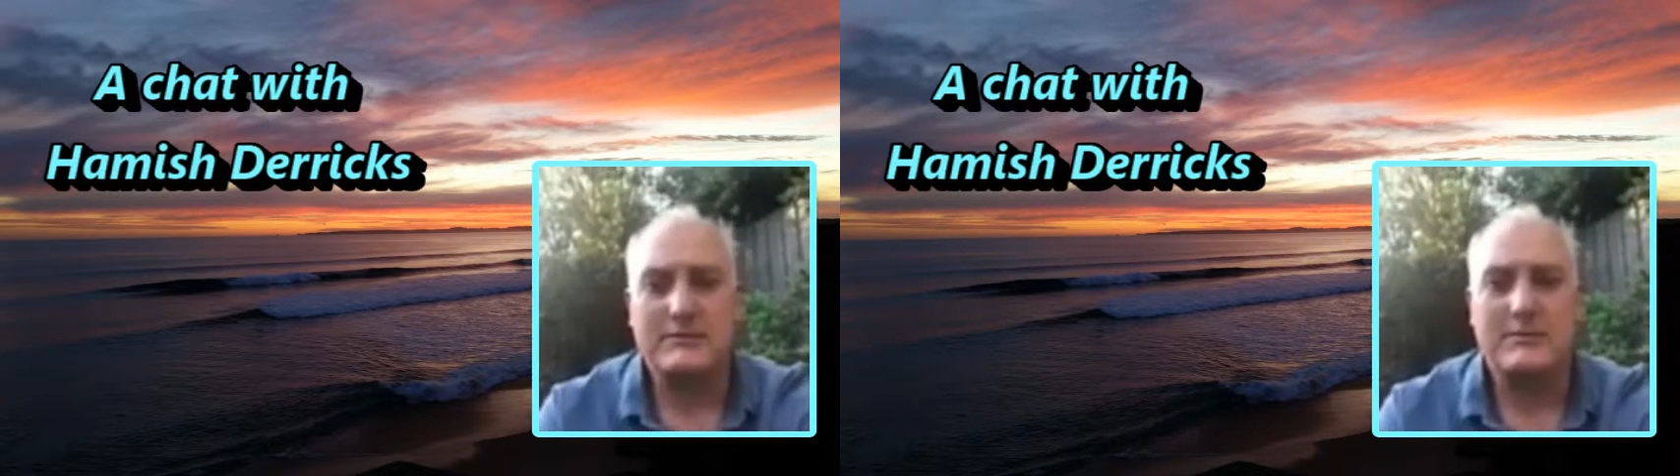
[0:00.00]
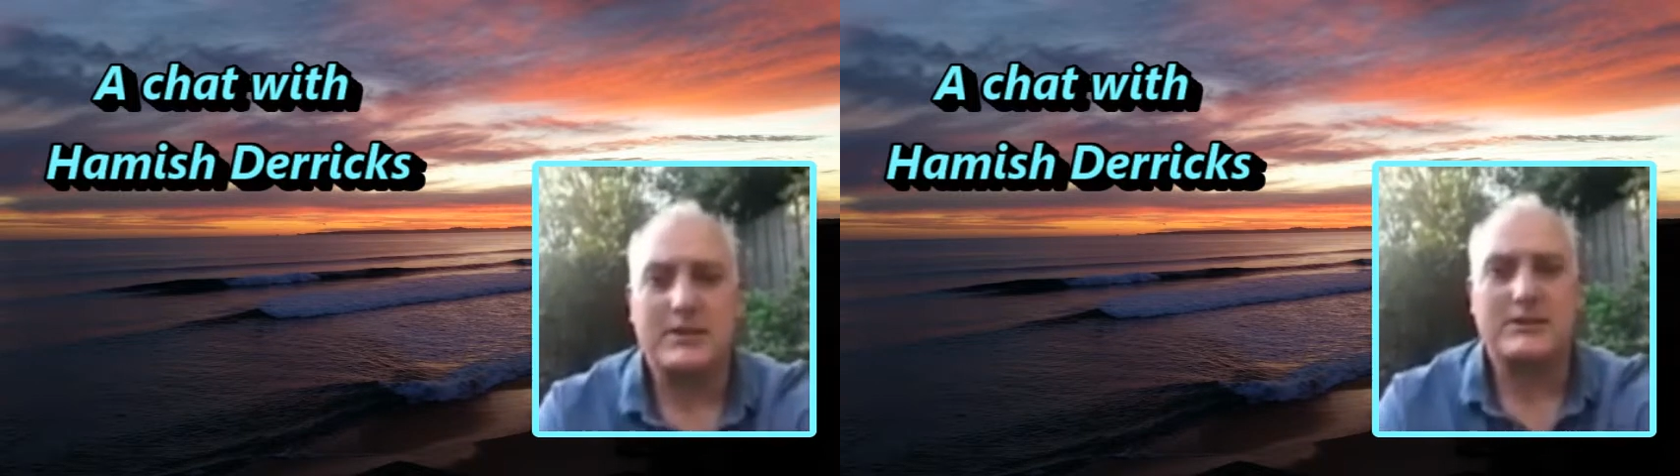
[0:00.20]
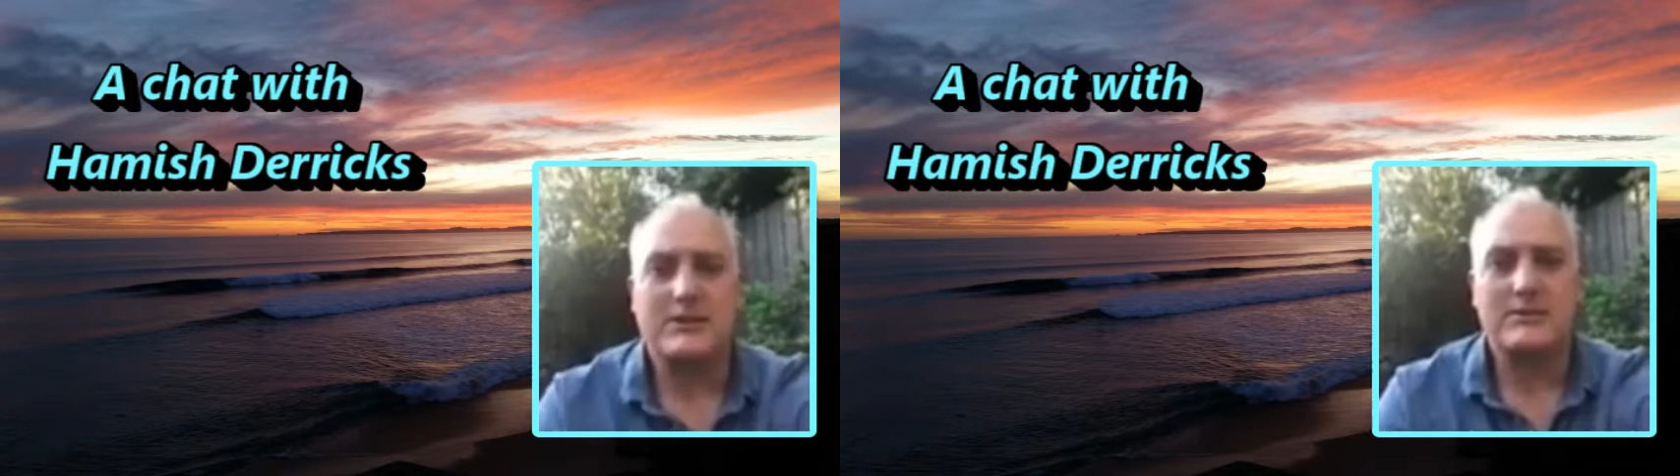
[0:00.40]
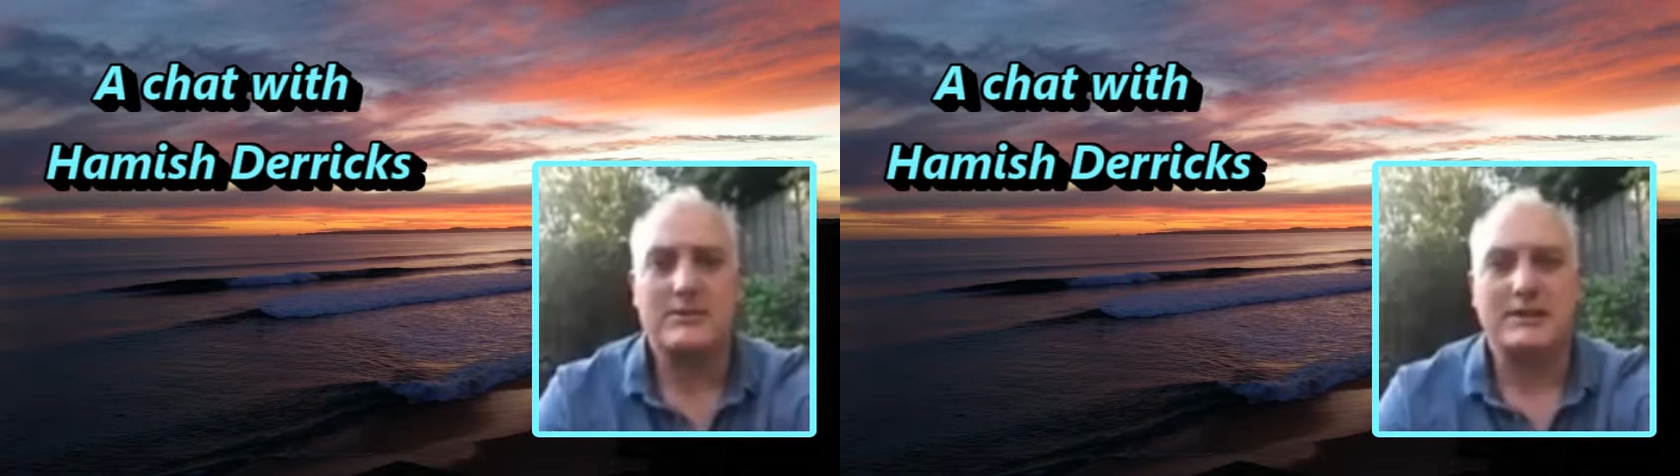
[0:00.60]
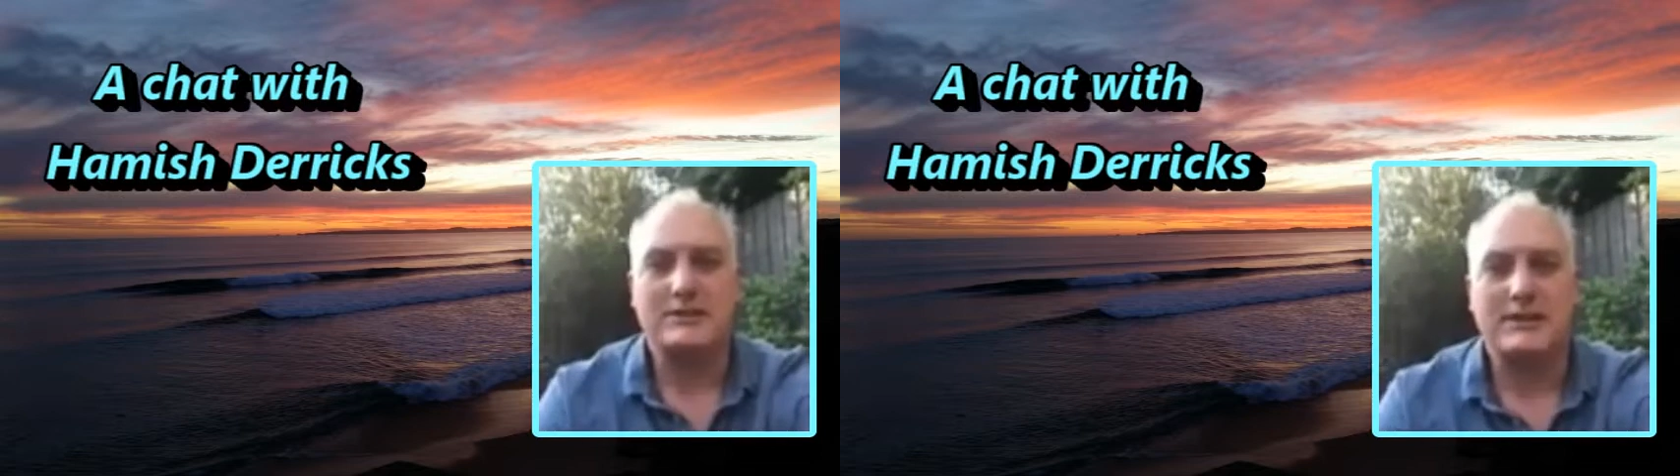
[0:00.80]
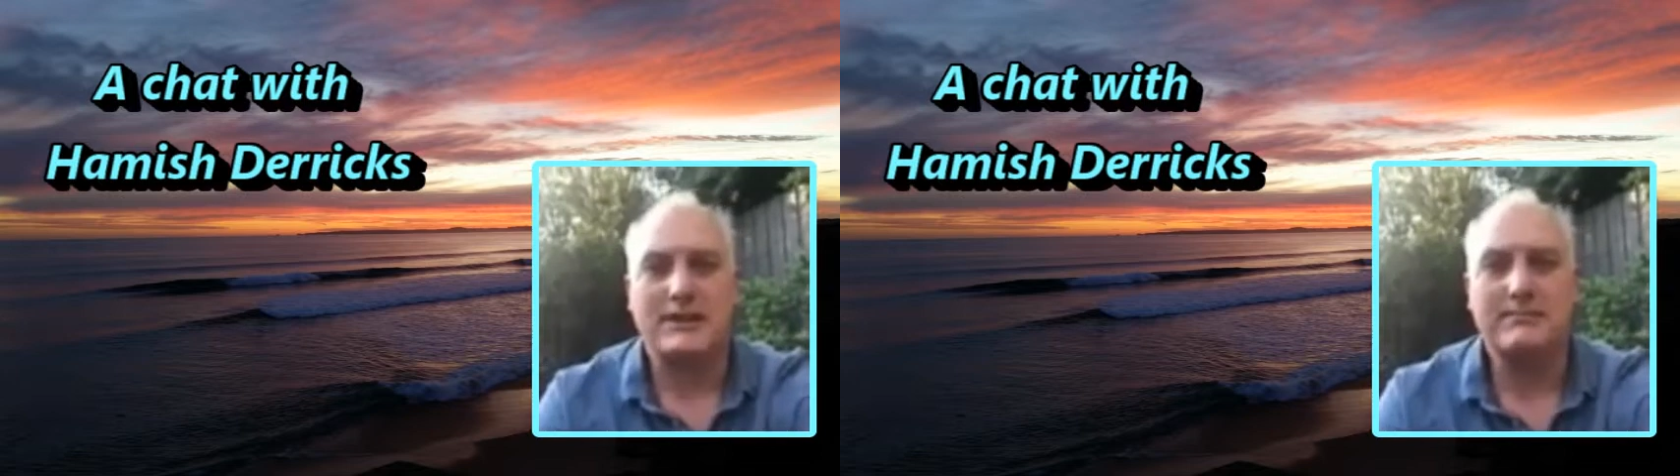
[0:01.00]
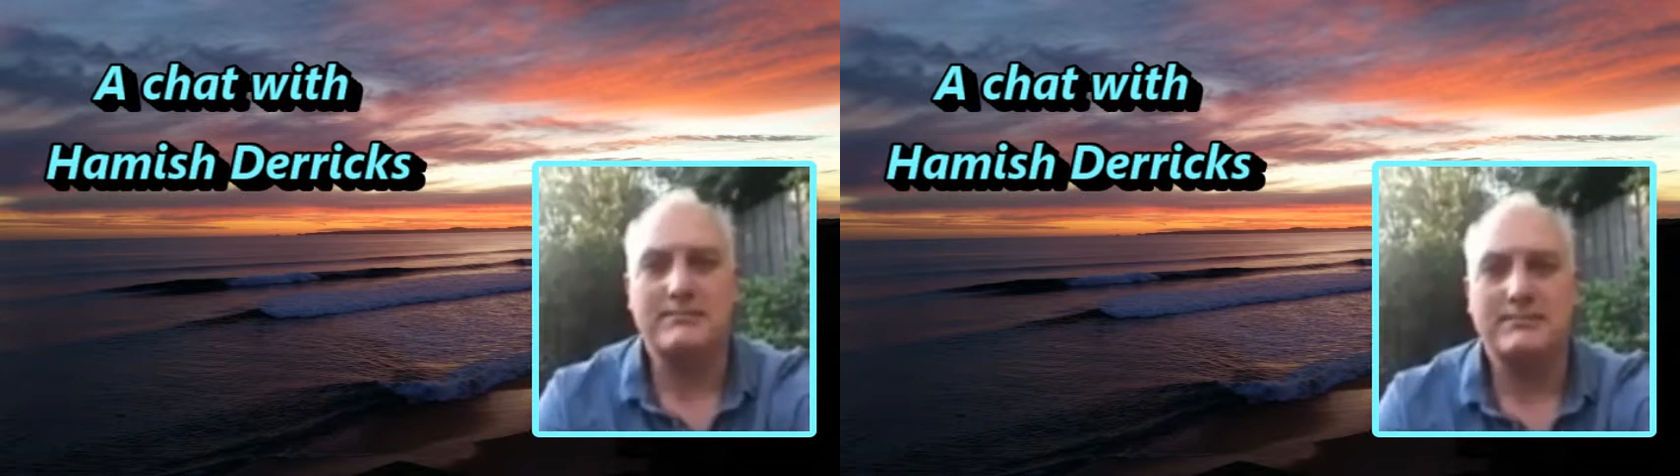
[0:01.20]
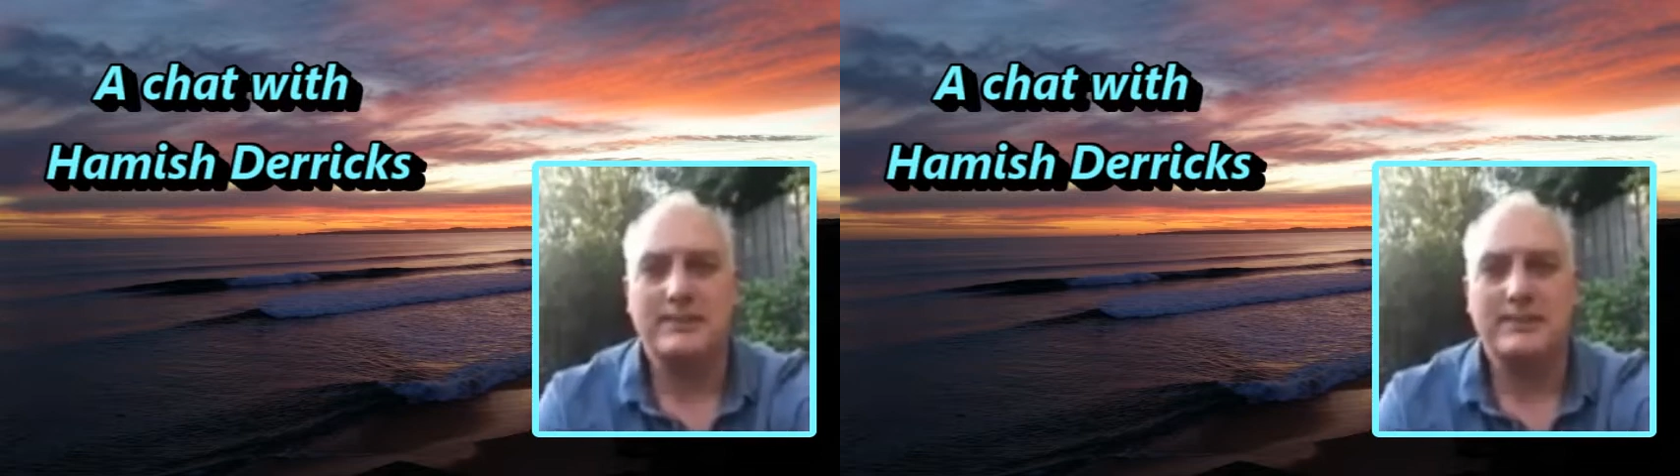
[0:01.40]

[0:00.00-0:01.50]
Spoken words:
my time at the club.